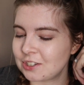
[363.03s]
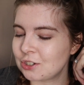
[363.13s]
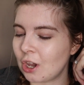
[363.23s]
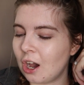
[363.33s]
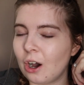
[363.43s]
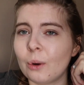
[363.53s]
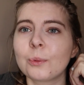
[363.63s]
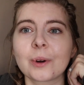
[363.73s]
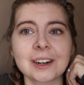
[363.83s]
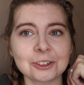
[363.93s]

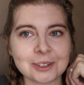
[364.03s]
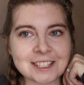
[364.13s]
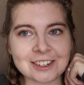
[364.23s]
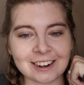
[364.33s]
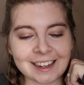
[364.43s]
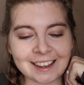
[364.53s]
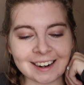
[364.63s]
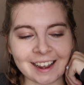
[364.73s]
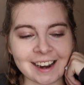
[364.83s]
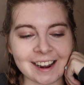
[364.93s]
So we're gonna restart
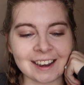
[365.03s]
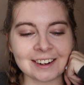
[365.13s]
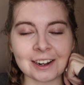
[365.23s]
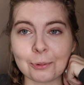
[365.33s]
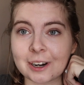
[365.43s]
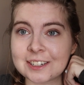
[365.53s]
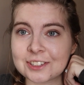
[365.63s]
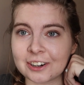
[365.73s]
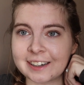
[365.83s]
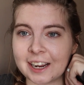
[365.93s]
it, and we're gonna
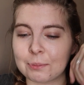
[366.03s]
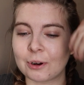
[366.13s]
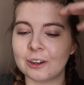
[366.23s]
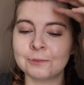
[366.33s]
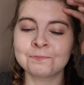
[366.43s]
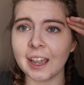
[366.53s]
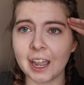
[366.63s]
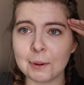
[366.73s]
start in April,